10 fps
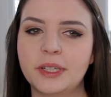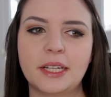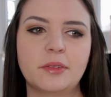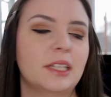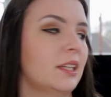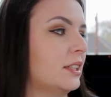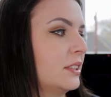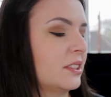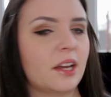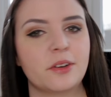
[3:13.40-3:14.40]
really, really like
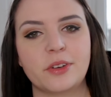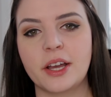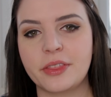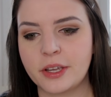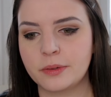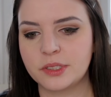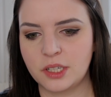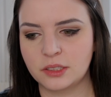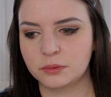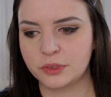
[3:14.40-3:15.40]
the design of it. I think it was
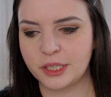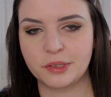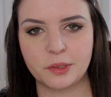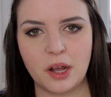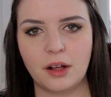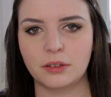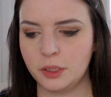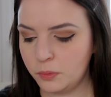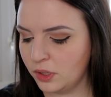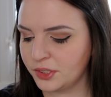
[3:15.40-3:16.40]
done really, really well.
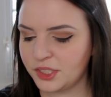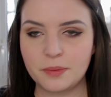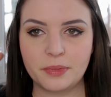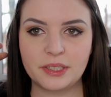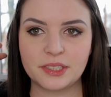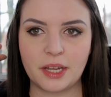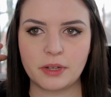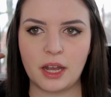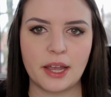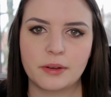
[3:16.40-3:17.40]
It was done by the
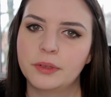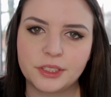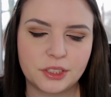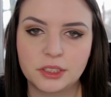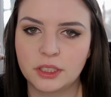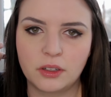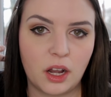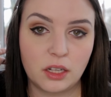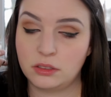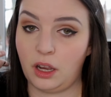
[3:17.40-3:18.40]
same guy, which, you know,
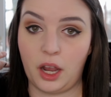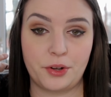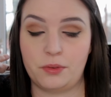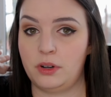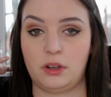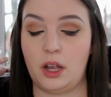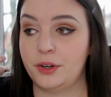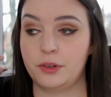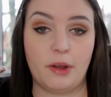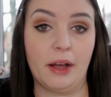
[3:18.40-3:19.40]
I don't
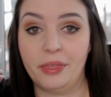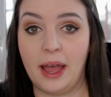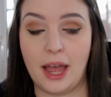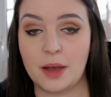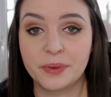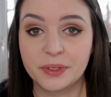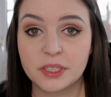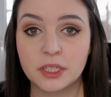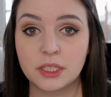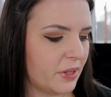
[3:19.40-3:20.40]
know how that
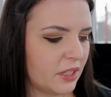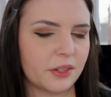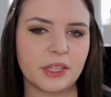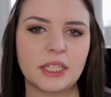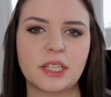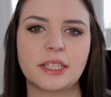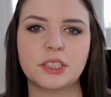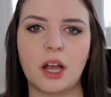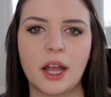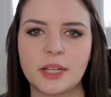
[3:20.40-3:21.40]
happened. But I mean, I think there's like a
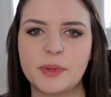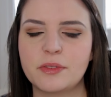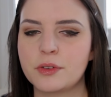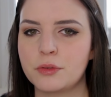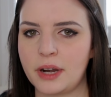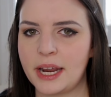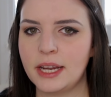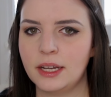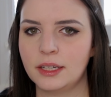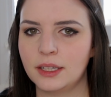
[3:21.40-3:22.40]
tiny bit of
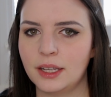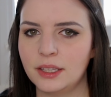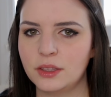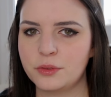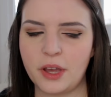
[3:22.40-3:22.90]
gray in the